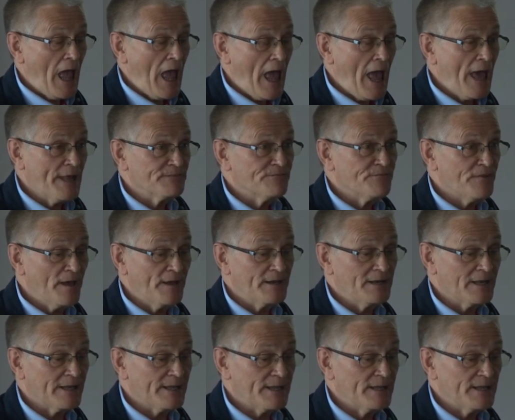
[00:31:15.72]
And
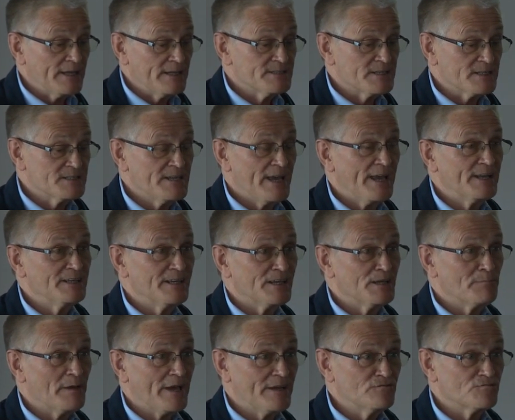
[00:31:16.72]
finally, it's a 10-year
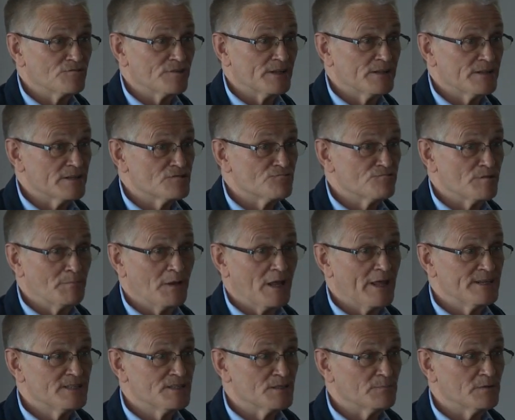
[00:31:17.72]
battery that's
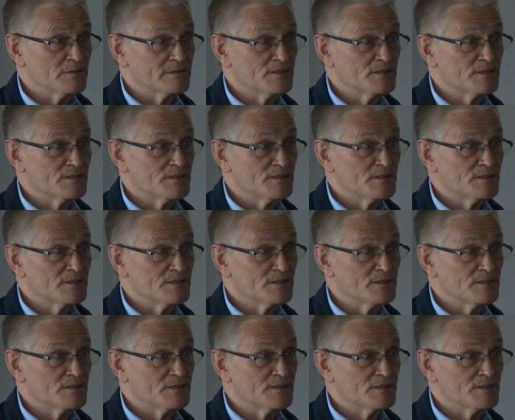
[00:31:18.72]
replaceable.